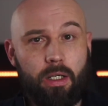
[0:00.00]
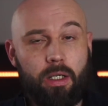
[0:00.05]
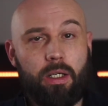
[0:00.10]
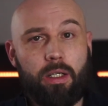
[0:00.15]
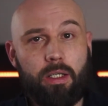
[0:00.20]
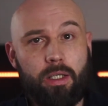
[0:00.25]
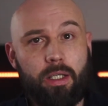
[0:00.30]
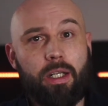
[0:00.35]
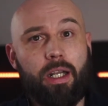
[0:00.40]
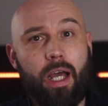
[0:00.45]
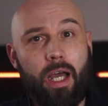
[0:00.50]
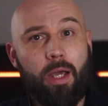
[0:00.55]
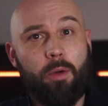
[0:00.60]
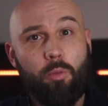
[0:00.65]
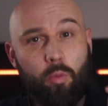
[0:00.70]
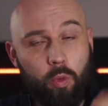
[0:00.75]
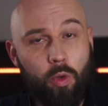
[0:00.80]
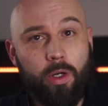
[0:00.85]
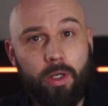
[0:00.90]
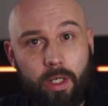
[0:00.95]
that I
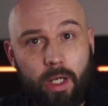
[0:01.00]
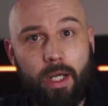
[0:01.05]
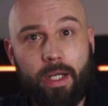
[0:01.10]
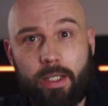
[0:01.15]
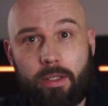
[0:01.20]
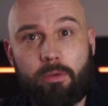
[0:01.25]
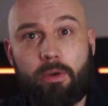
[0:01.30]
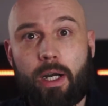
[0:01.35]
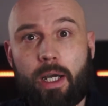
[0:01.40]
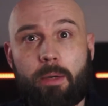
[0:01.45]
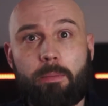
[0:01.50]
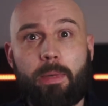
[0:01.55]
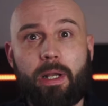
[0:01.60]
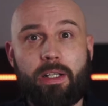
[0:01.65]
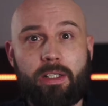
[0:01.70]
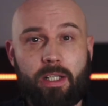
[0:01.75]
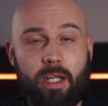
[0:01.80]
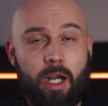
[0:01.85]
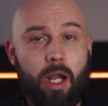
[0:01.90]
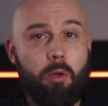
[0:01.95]
would like to recommend
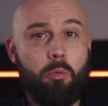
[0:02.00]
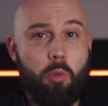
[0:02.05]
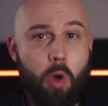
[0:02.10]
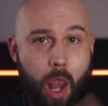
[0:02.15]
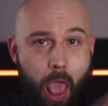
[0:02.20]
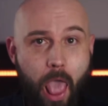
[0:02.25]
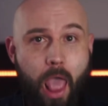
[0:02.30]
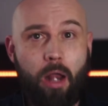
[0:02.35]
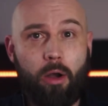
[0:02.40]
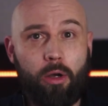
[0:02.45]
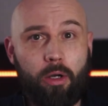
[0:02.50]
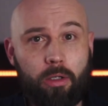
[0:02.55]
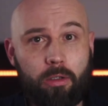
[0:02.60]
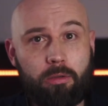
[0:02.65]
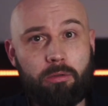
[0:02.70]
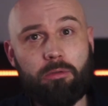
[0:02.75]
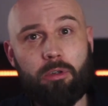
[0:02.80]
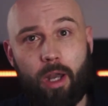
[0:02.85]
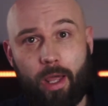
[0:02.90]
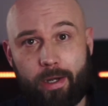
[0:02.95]
it, that I will
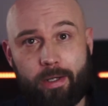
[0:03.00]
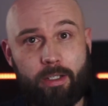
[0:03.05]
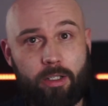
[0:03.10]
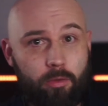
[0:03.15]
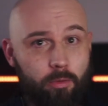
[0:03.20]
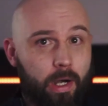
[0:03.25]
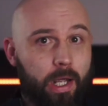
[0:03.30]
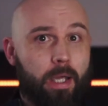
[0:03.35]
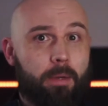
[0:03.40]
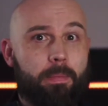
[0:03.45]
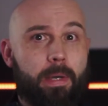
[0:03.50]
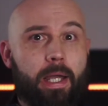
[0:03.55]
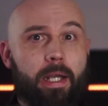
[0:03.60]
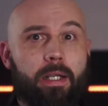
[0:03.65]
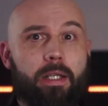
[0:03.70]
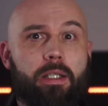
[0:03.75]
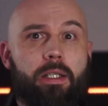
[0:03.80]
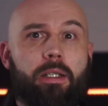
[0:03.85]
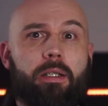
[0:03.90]
like to recommend.